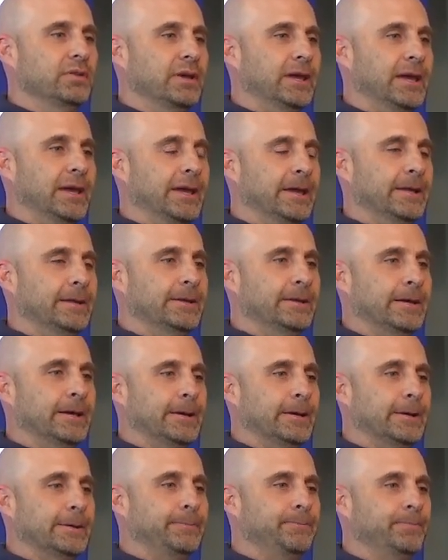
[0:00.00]
And
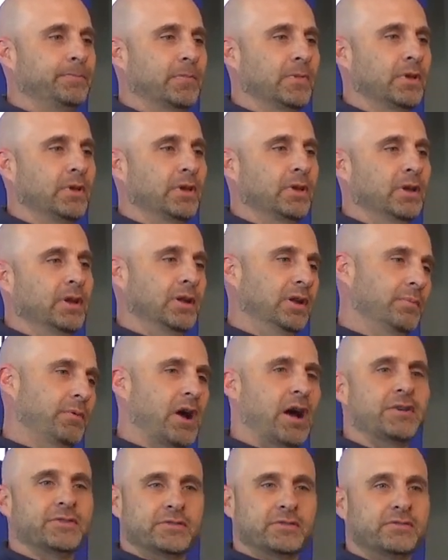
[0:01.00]
it
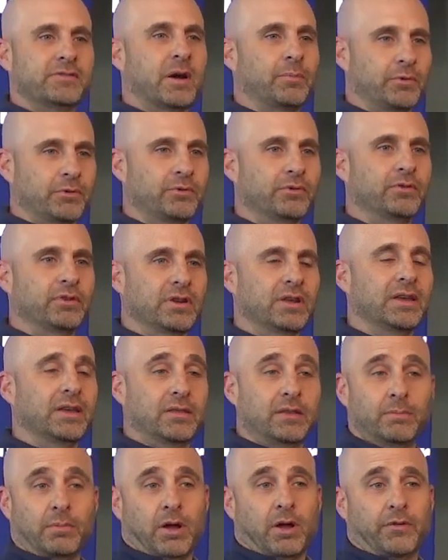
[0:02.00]
cost us opportunity to get
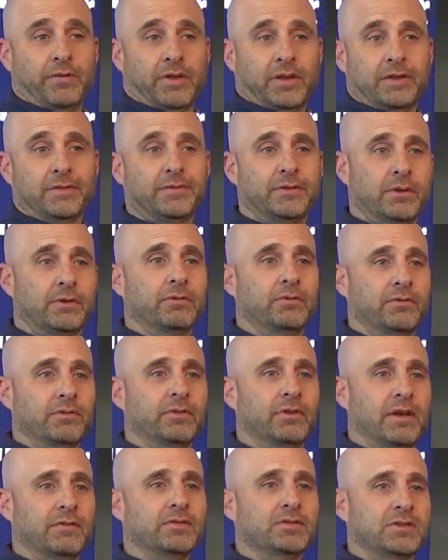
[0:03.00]
the ball in the end zone and
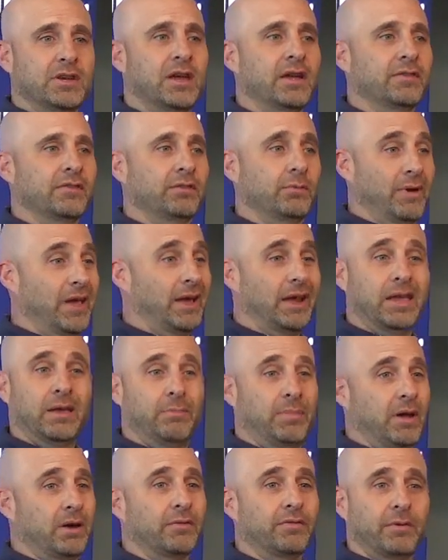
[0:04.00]
still have a chance. So we got to get
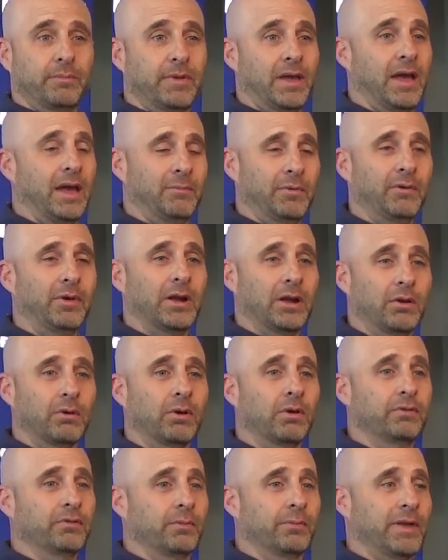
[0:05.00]
better from that. We got to
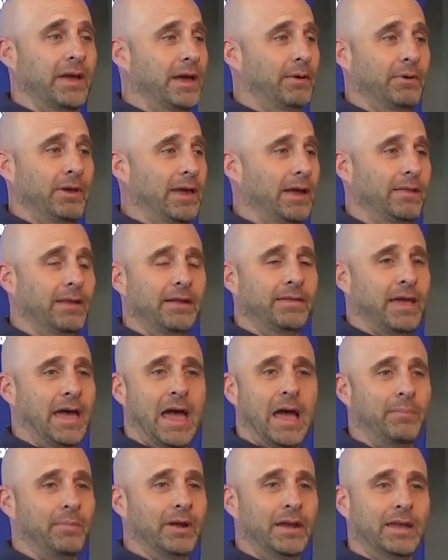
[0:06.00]
grow from that. We can't let that
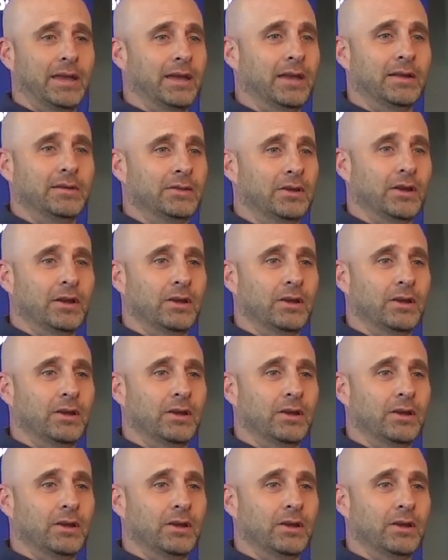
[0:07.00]
happen again.